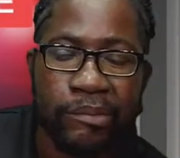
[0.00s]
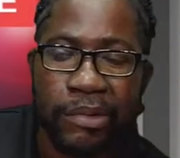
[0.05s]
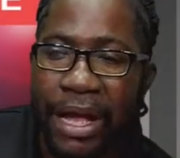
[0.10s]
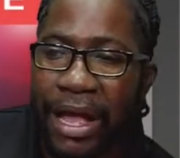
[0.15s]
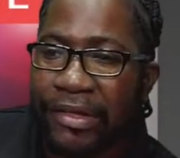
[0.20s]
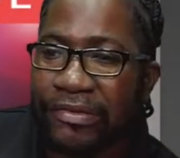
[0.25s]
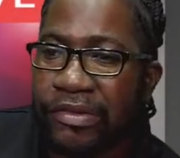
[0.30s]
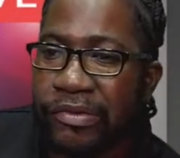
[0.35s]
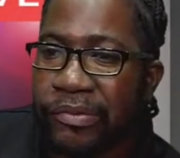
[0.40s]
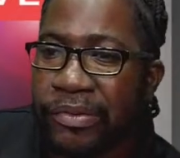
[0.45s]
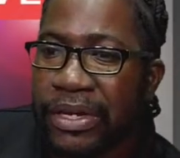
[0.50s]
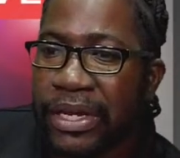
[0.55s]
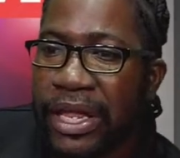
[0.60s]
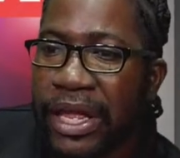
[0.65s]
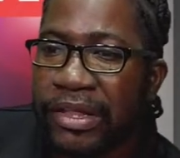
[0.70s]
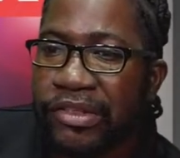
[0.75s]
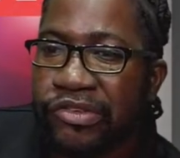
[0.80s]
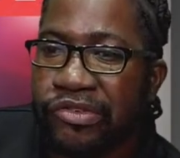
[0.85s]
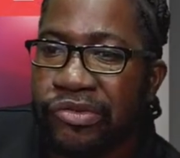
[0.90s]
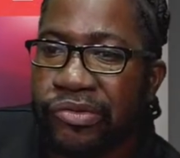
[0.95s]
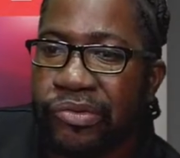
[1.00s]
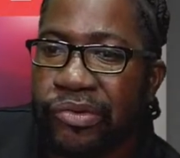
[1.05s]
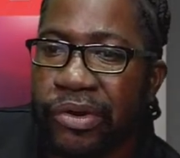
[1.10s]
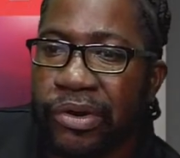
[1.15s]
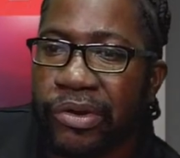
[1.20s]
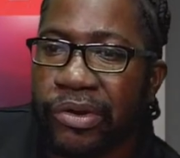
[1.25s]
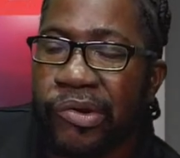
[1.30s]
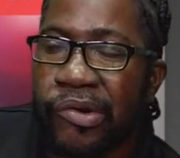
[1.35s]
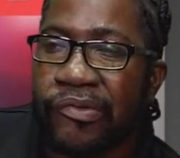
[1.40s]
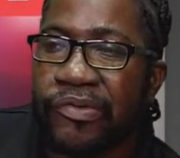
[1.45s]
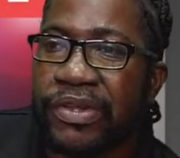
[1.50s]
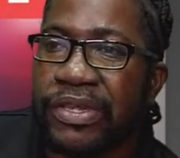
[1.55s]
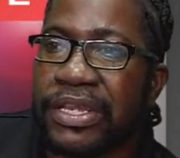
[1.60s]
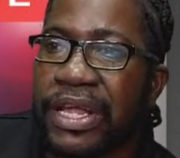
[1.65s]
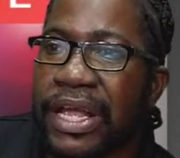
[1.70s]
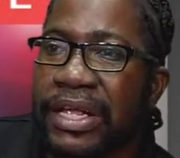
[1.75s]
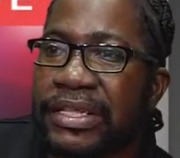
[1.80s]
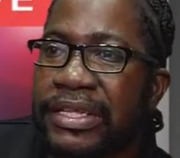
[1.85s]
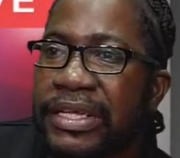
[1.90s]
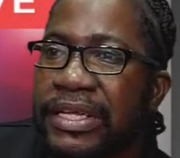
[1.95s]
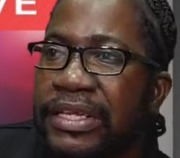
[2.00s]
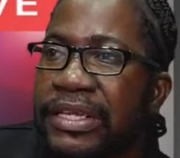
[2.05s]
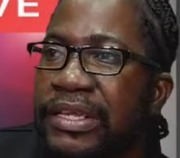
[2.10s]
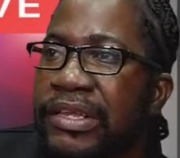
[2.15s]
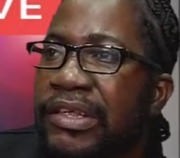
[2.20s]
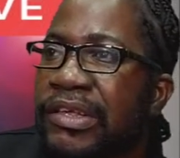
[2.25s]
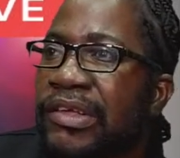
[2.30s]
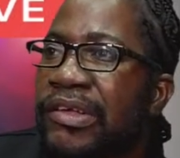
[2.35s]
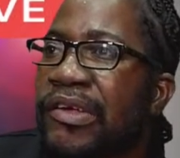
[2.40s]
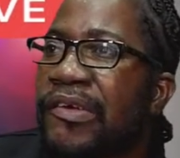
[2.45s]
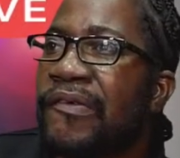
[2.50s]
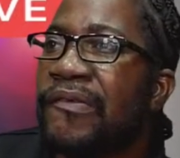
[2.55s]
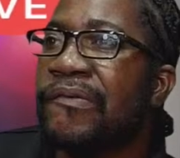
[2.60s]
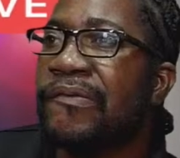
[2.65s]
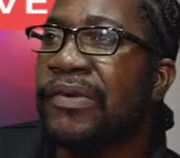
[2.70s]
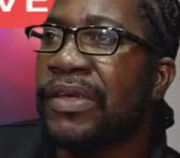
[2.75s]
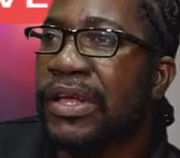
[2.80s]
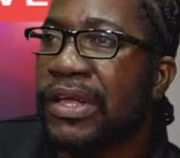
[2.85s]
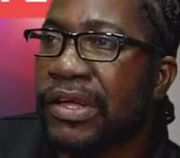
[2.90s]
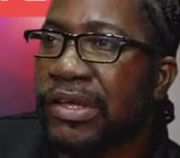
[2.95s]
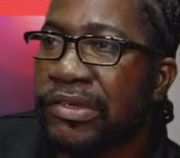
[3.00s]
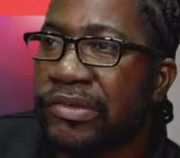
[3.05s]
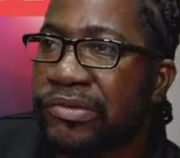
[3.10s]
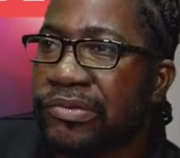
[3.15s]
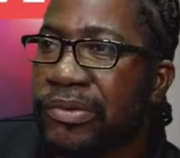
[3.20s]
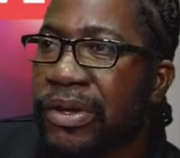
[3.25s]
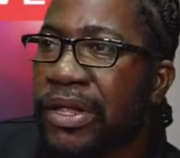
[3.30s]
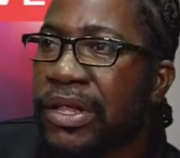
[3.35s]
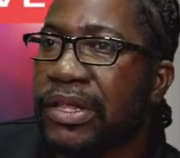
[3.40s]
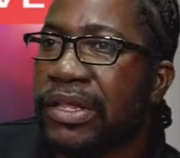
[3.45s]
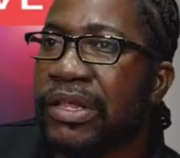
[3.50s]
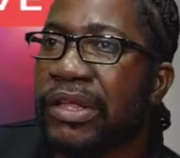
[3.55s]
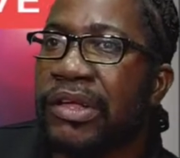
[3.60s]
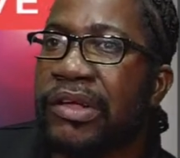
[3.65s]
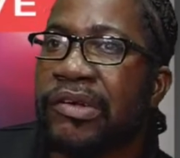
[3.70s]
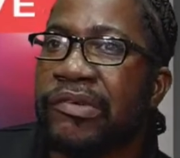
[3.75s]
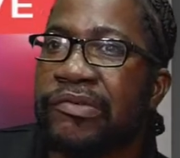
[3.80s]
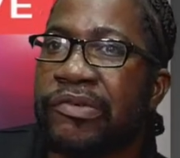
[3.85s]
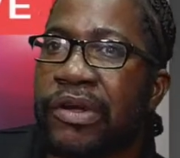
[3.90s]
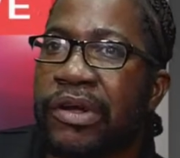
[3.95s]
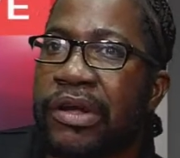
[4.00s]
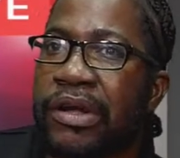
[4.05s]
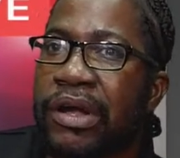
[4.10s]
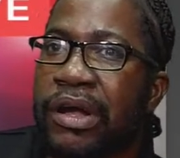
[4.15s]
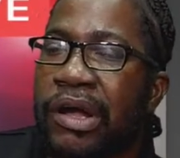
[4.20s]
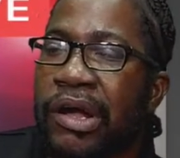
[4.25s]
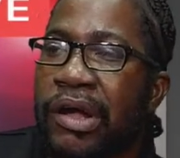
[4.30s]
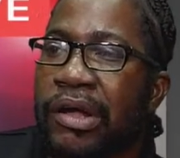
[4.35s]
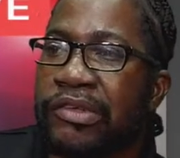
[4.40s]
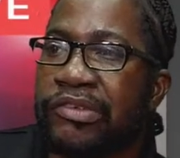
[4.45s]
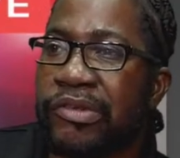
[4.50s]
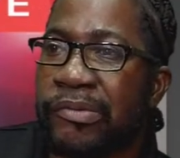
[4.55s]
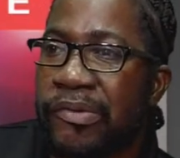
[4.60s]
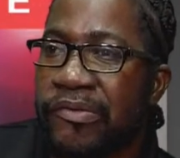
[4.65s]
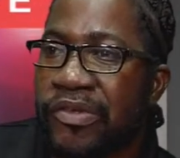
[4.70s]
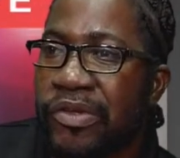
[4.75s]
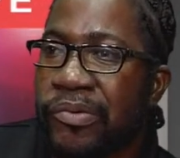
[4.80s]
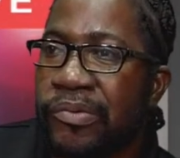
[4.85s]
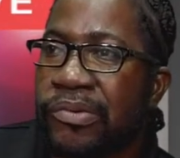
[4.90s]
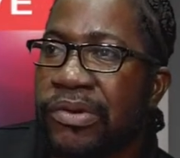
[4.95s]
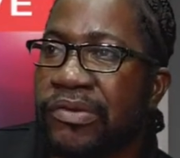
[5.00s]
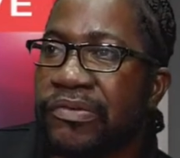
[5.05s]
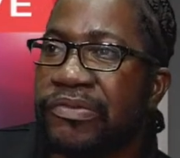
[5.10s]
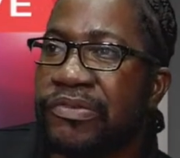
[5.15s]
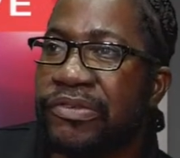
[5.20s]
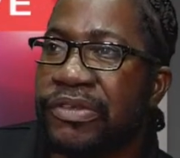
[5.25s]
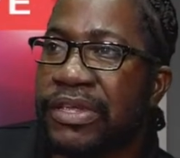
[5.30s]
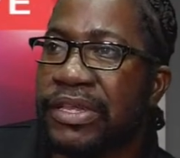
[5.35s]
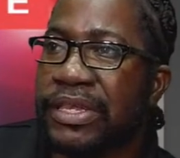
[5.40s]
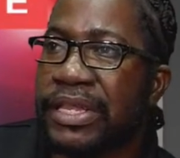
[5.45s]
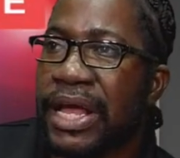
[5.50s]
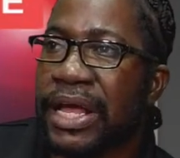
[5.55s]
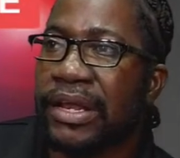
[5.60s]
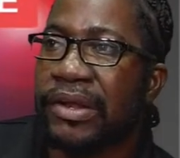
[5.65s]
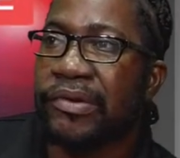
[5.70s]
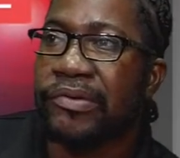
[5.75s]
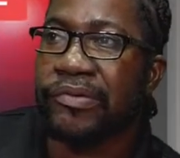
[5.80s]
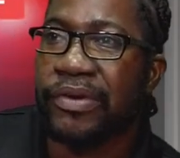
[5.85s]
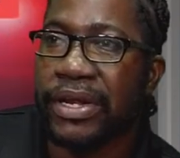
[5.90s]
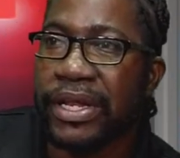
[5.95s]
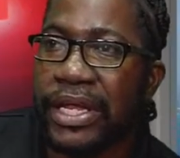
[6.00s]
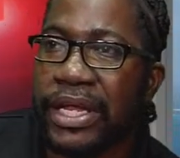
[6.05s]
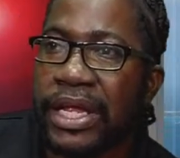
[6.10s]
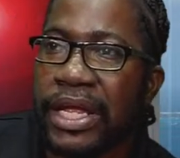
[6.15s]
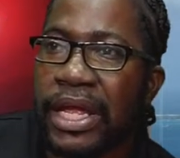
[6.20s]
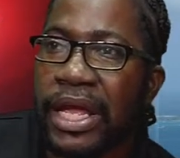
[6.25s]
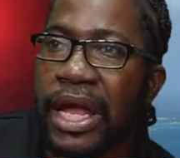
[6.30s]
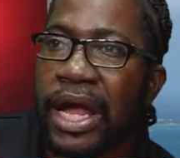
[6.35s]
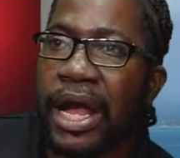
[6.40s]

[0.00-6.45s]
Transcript: as it relates to our COVID-19 figures, well, for some of you would have seen that already.